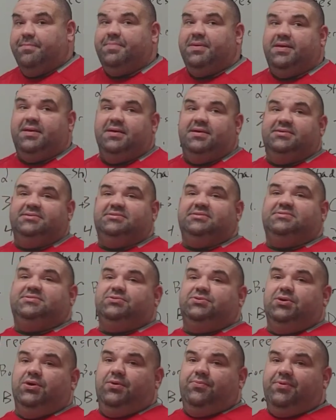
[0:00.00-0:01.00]
because it's a
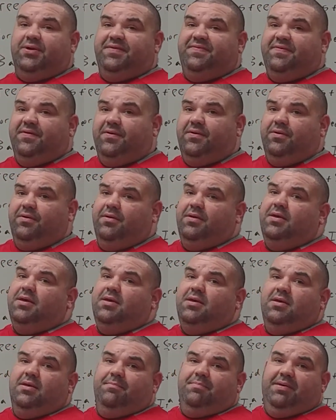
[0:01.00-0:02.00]
good return.
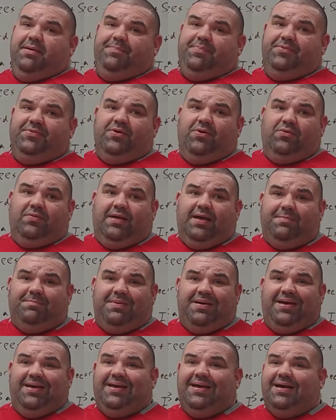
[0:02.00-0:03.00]
People don't like
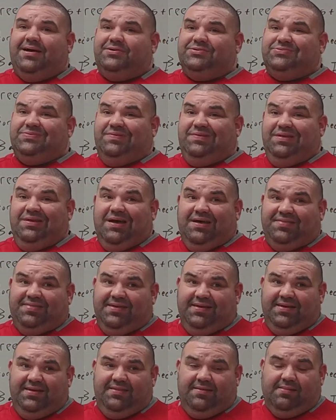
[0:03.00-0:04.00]
buying a house with
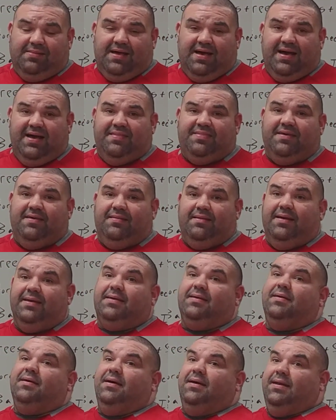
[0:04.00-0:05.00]
nothing in the lot. They like
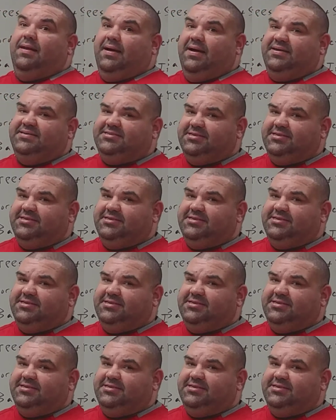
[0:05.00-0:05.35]
a nice